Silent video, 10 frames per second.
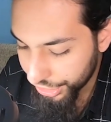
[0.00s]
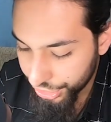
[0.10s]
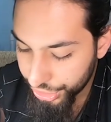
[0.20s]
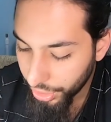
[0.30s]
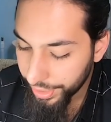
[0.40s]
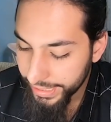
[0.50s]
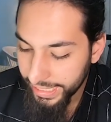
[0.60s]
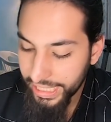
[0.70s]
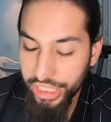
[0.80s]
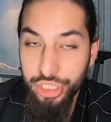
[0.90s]
Join
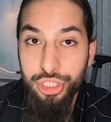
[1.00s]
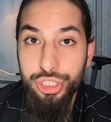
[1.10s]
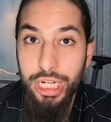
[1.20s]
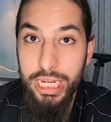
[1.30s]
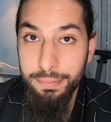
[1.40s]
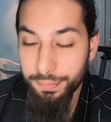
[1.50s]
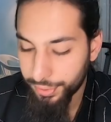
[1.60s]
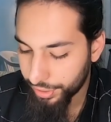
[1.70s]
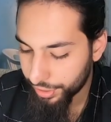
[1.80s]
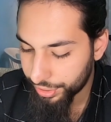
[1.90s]
each shape
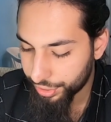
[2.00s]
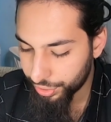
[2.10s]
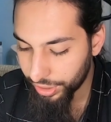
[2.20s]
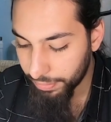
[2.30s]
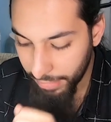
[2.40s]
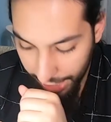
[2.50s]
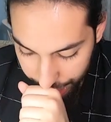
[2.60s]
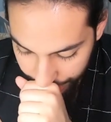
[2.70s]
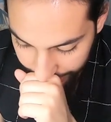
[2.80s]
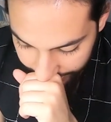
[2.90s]
to the
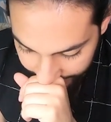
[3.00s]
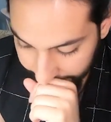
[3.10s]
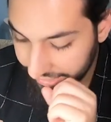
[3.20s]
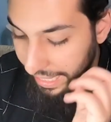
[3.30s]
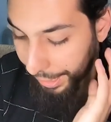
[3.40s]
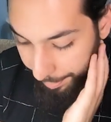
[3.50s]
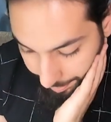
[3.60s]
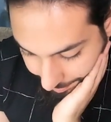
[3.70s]
matching name.